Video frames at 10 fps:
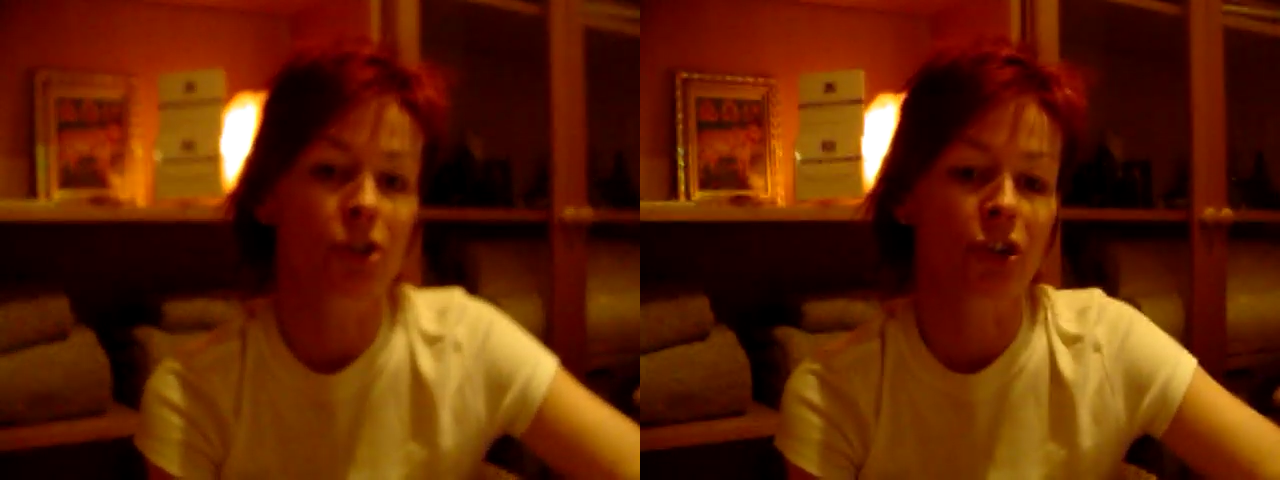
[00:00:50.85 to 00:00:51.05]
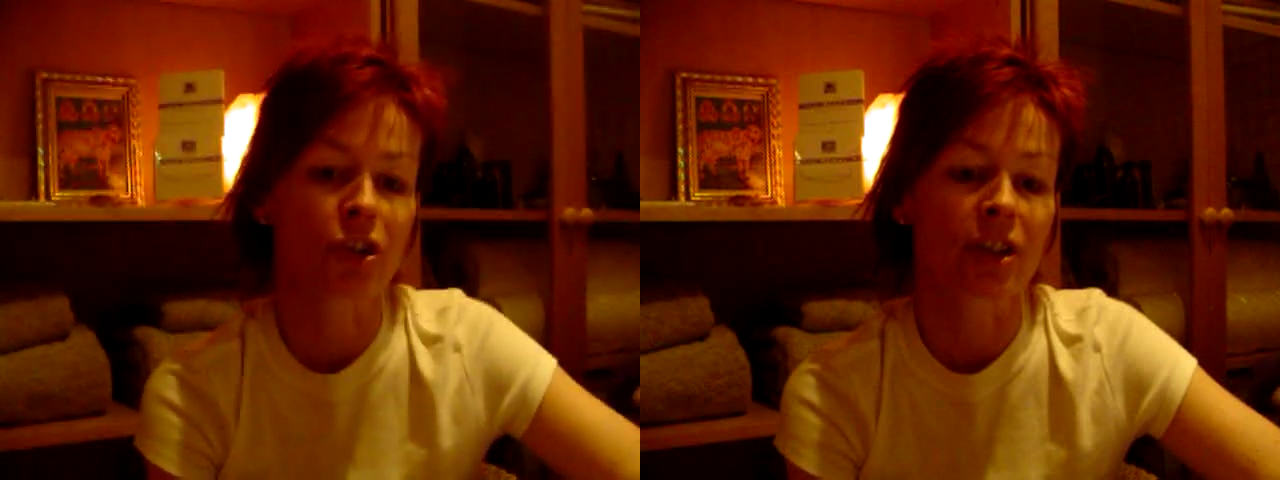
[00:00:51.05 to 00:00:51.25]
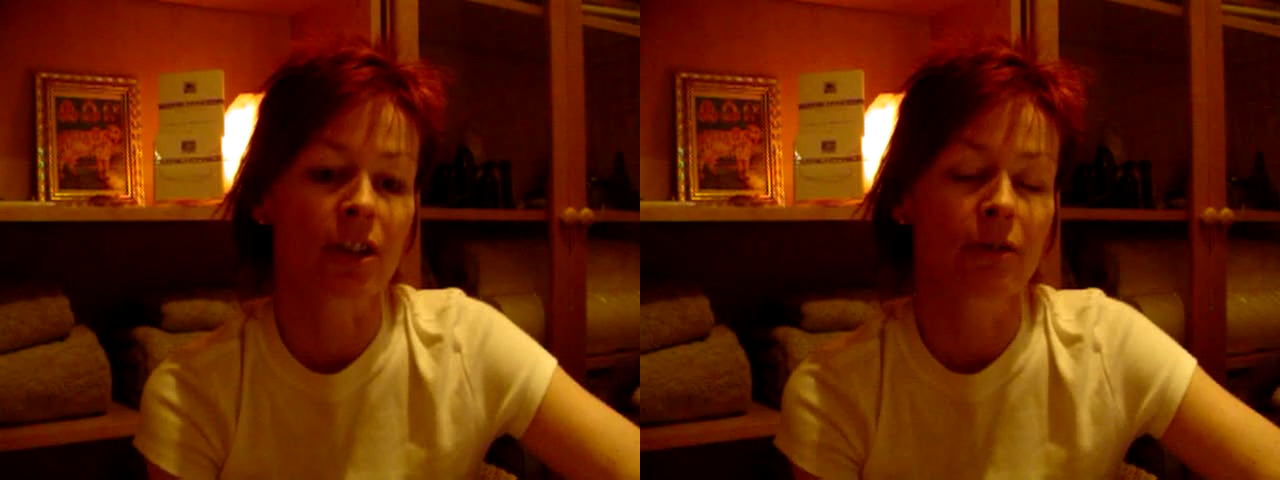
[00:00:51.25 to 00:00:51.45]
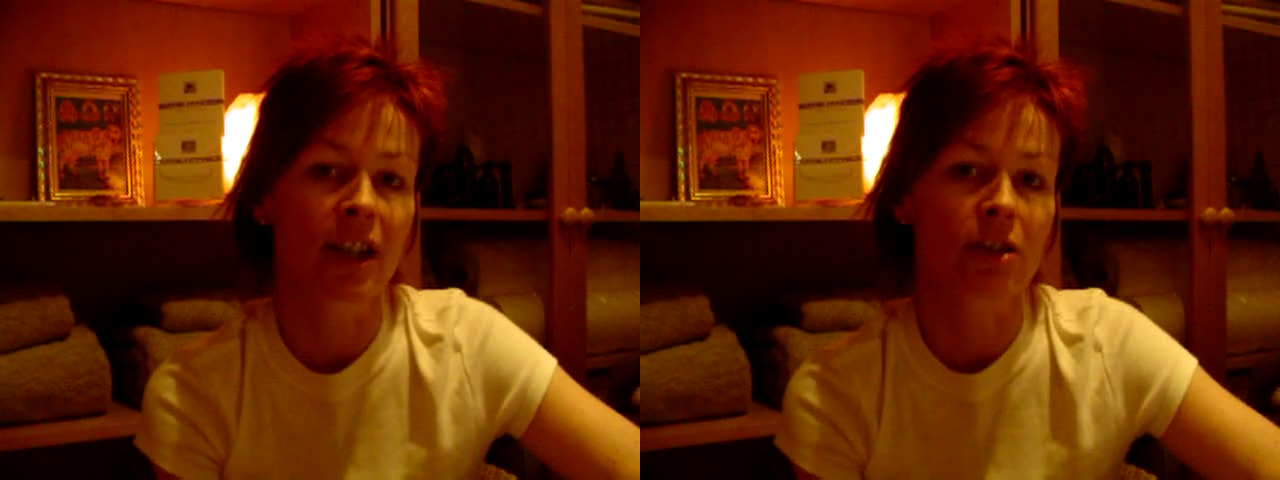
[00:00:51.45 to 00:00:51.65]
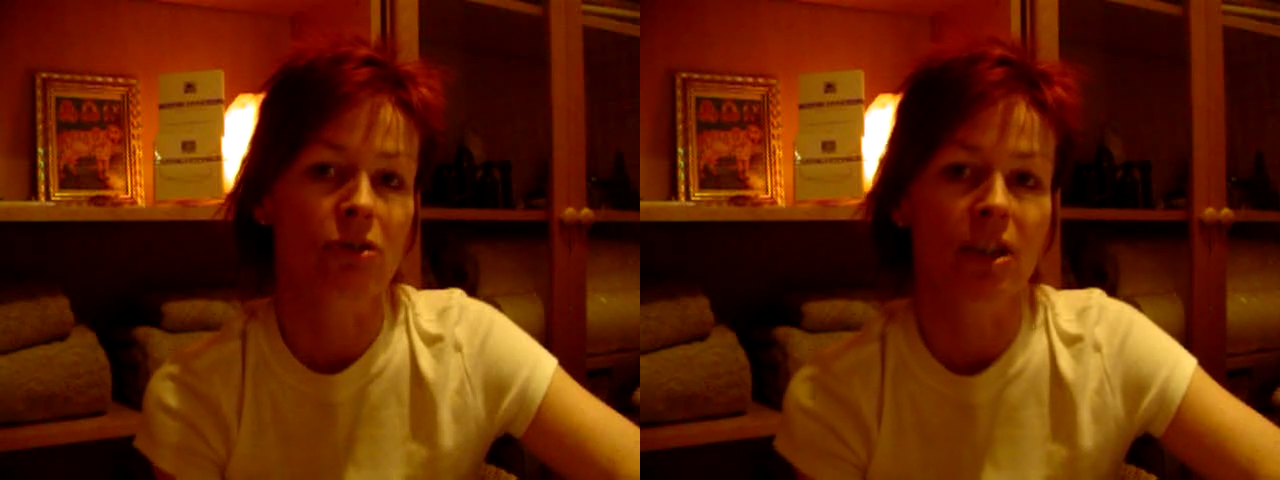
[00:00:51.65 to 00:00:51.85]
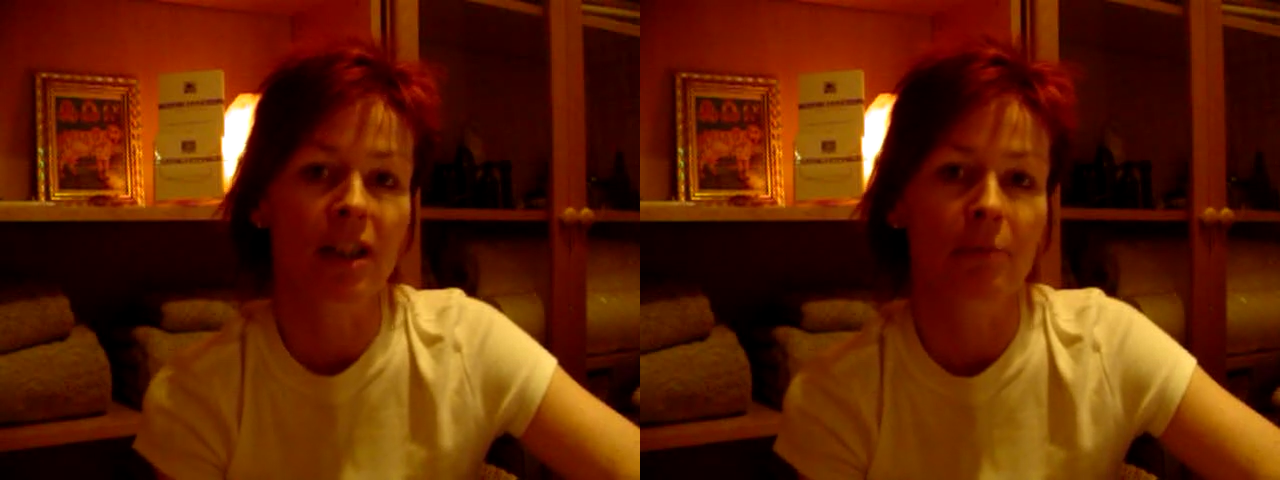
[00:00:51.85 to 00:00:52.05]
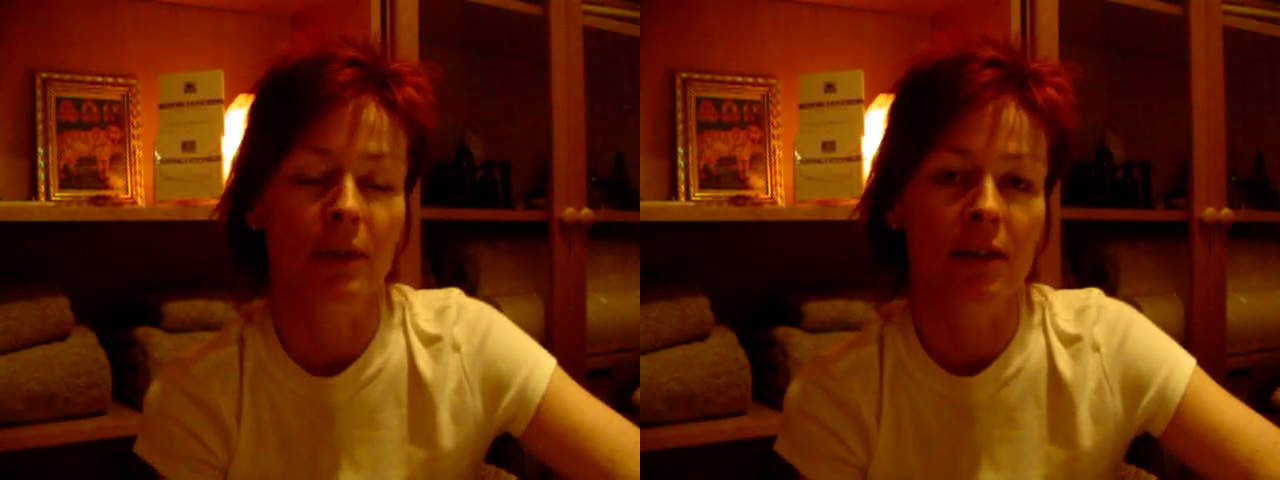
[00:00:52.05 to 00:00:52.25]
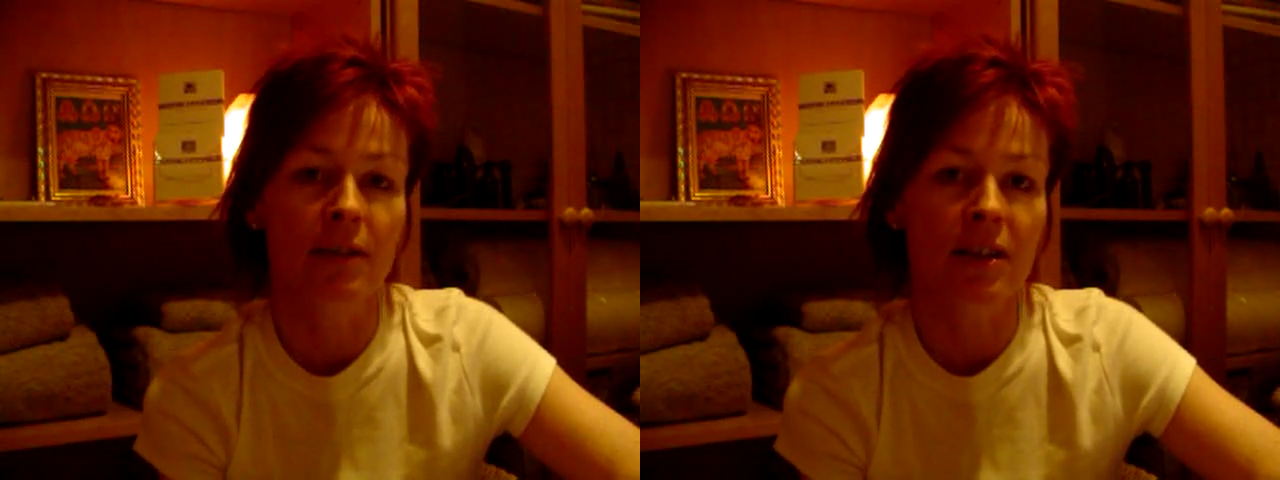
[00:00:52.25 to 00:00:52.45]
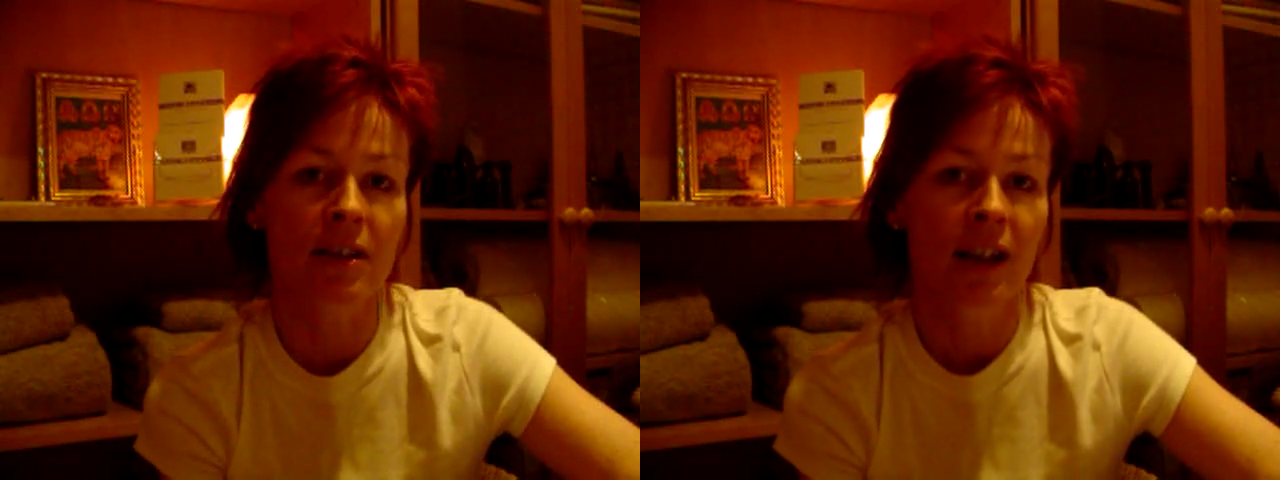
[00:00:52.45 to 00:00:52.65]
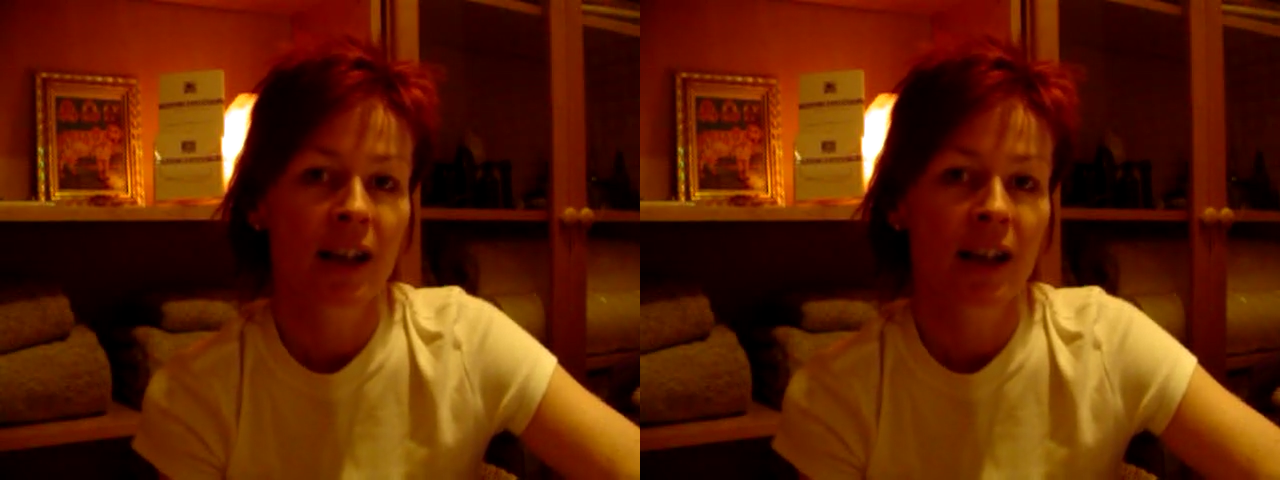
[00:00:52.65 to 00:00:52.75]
choice so you get a treatment